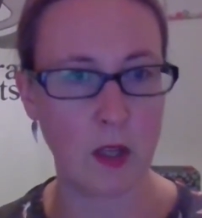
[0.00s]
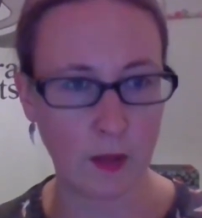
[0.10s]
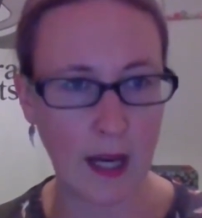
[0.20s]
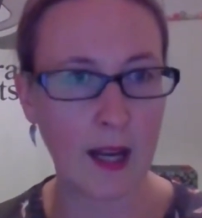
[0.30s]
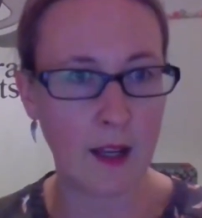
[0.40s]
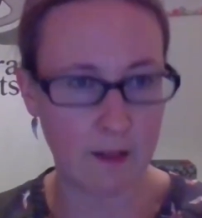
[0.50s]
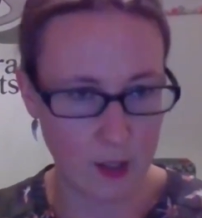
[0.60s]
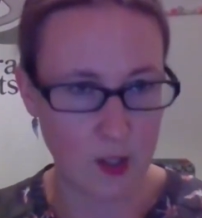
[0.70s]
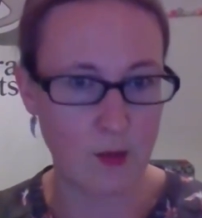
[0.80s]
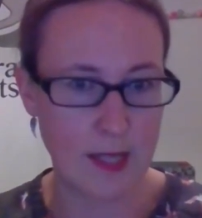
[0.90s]
color,
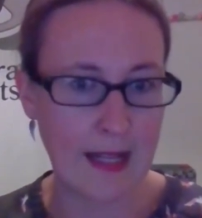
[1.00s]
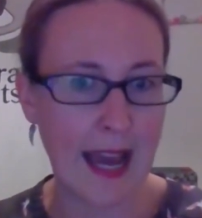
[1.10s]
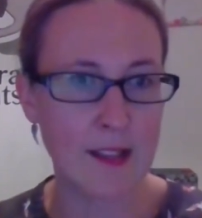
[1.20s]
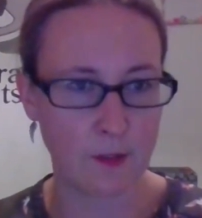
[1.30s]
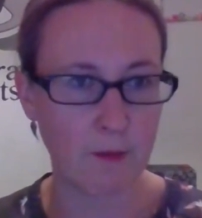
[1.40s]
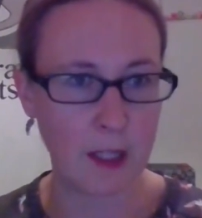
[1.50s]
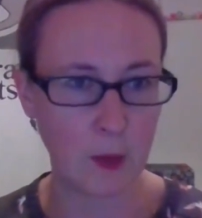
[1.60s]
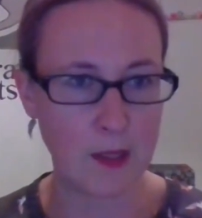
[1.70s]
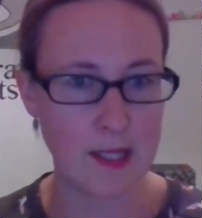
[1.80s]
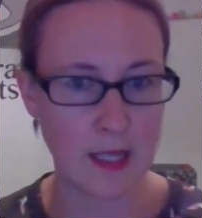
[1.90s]
as you said, has a
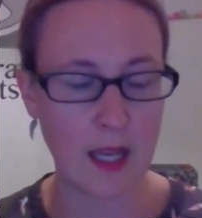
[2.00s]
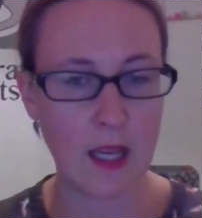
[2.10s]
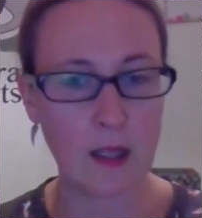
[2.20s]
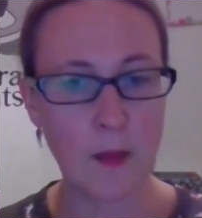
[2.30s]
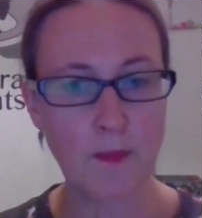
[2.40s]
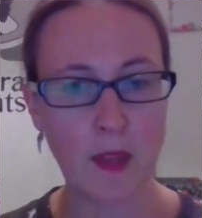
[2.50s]
frequency,